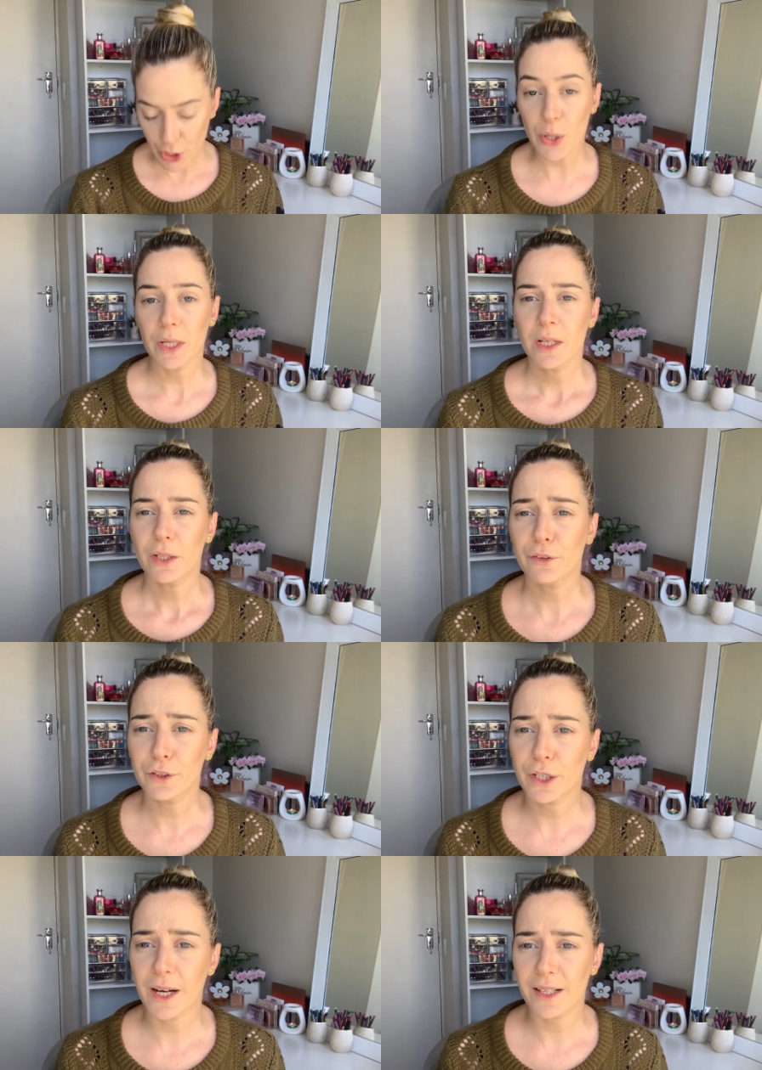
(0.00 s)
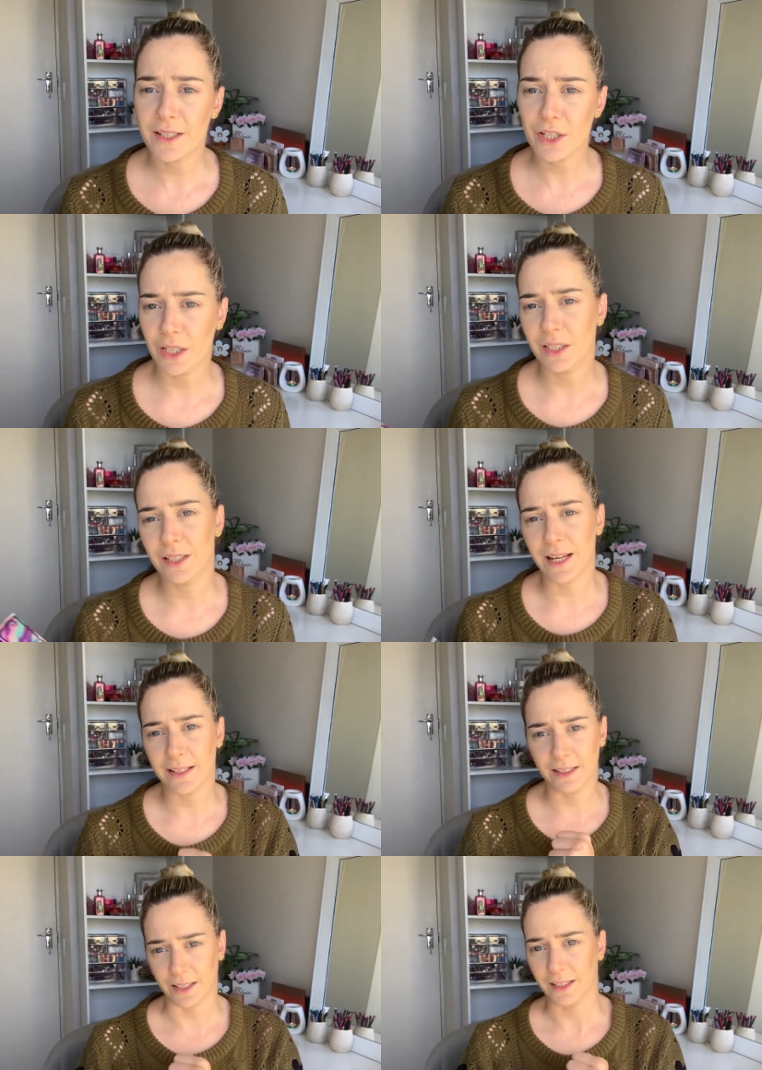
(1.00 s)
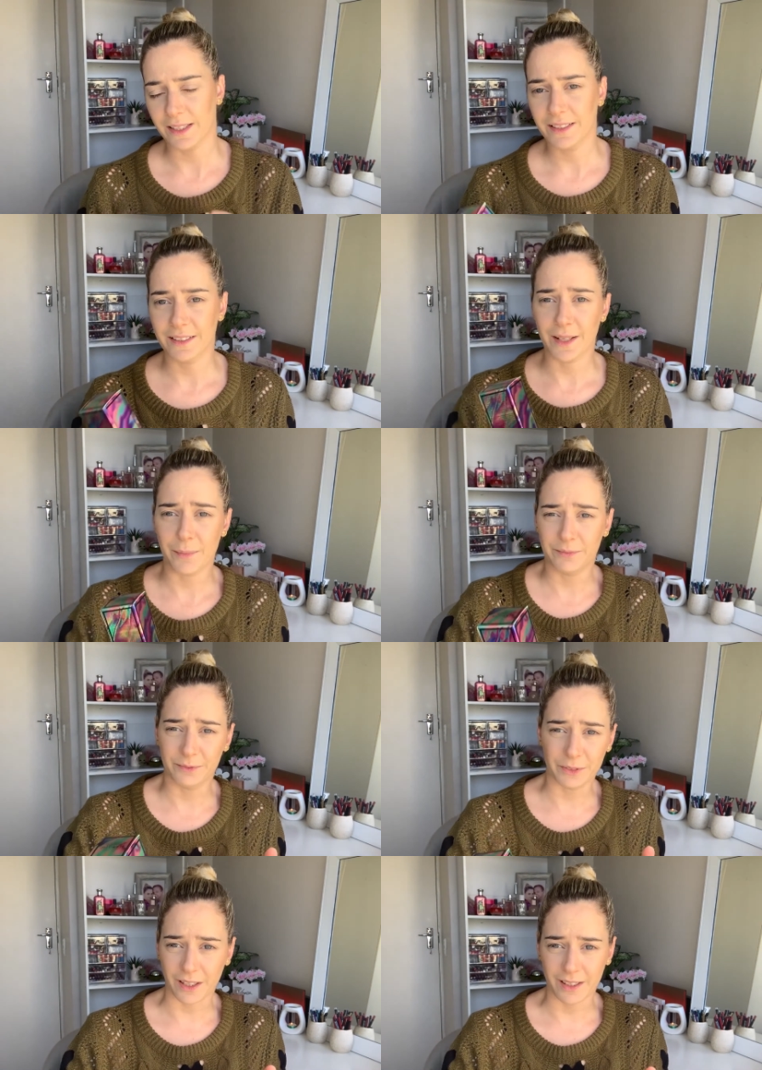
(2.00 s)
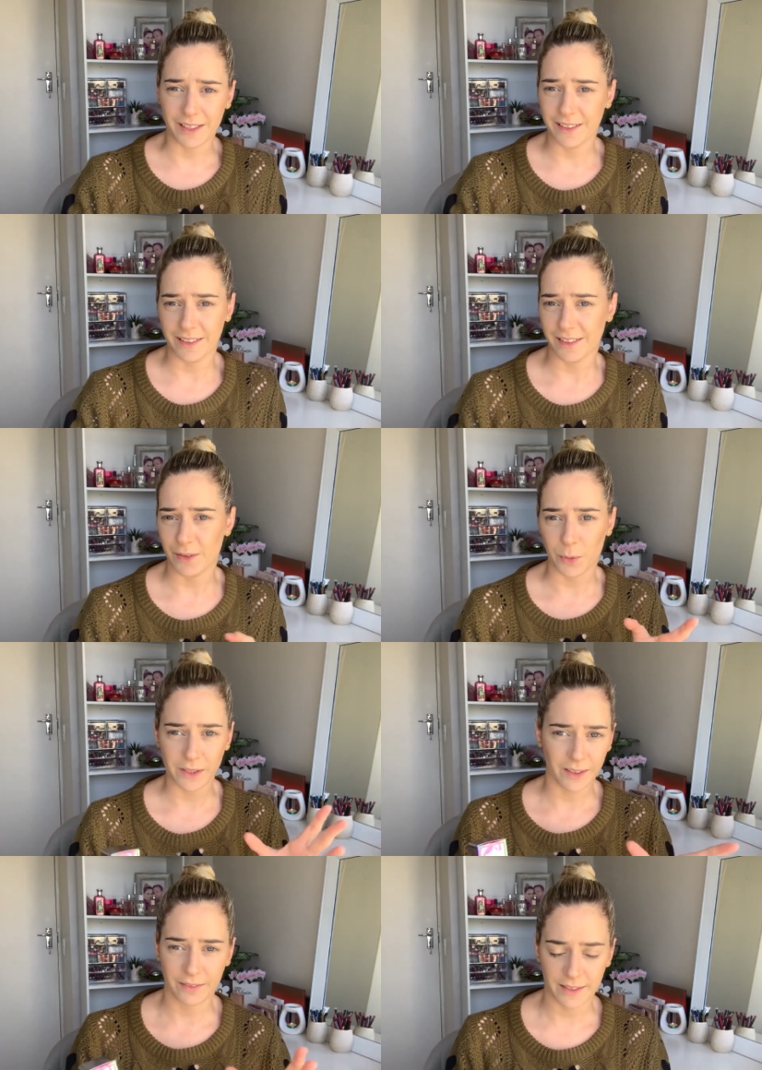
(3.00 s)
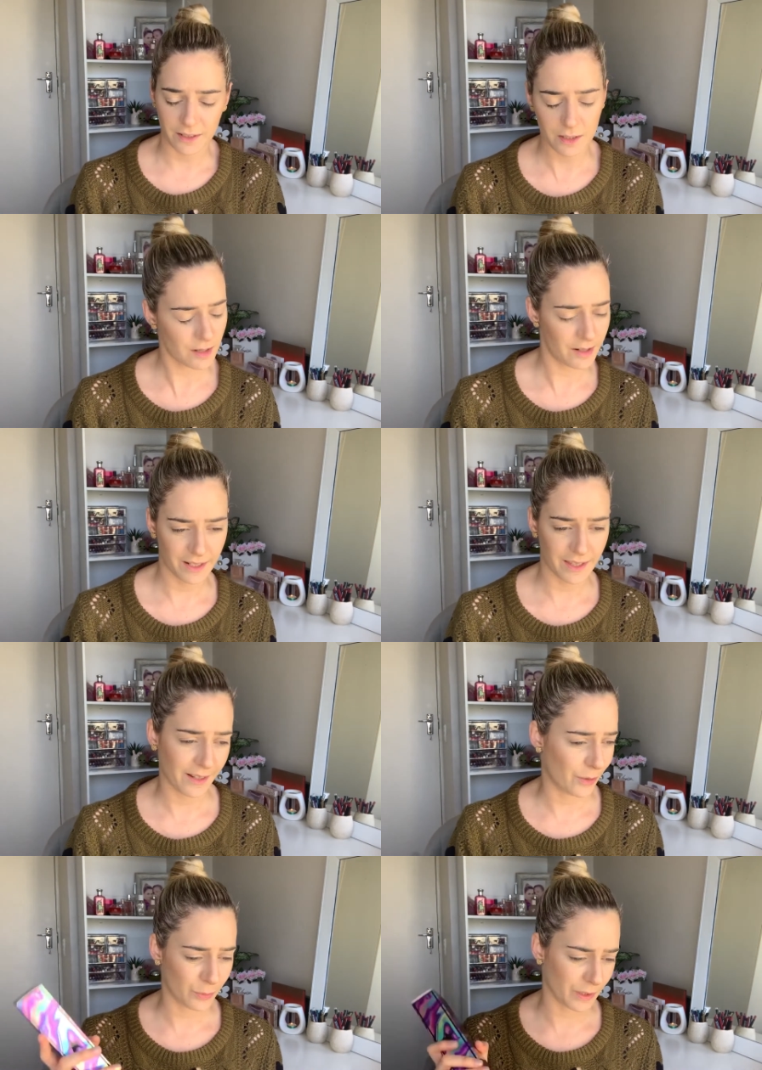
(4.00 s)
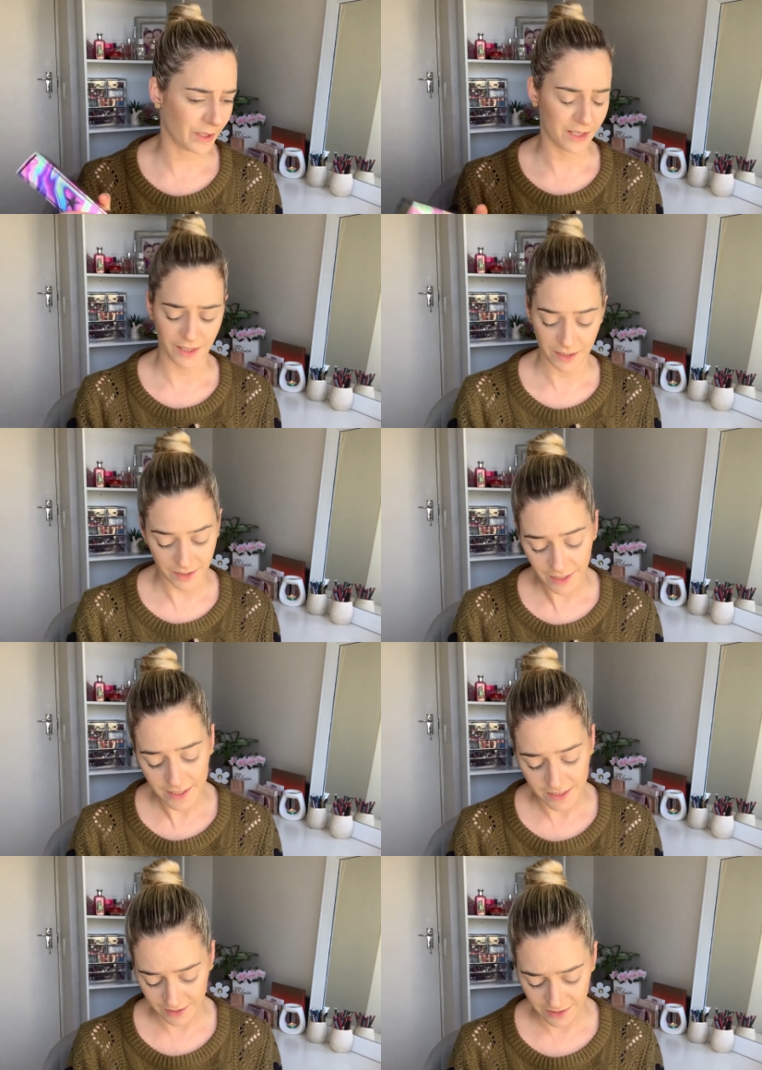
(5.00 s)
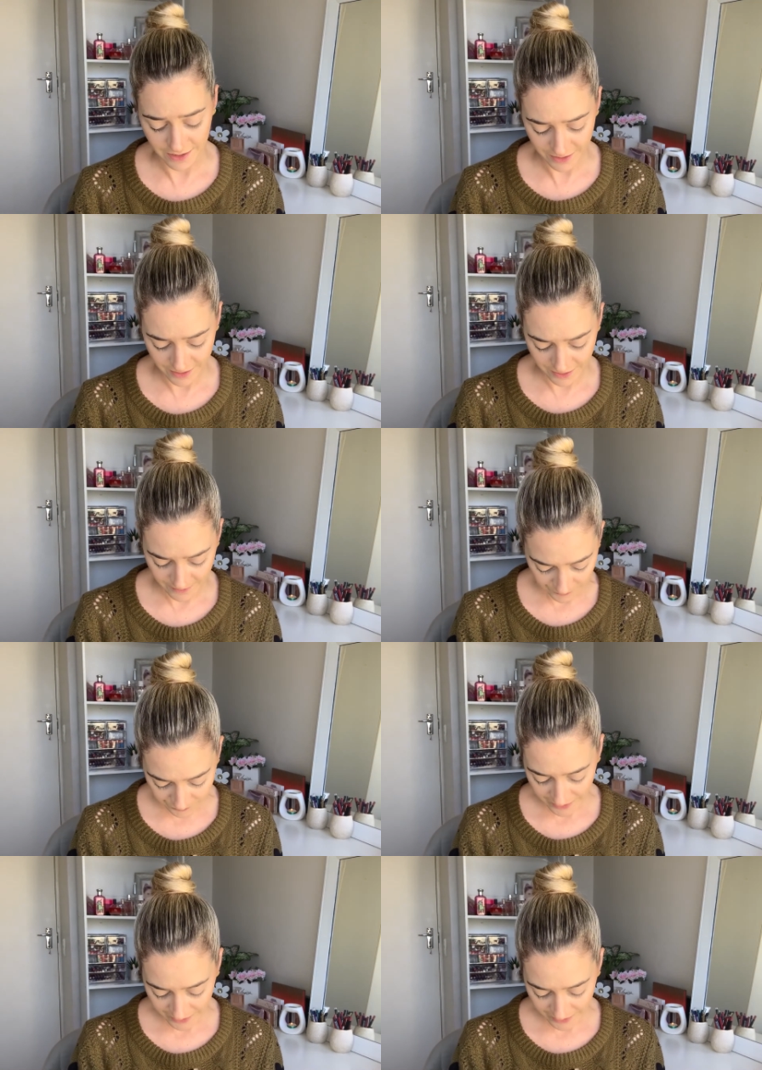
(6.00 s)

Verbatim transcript: So if you guys hear like a grilling and a drilling and a whatever, sorry, they are working here and it is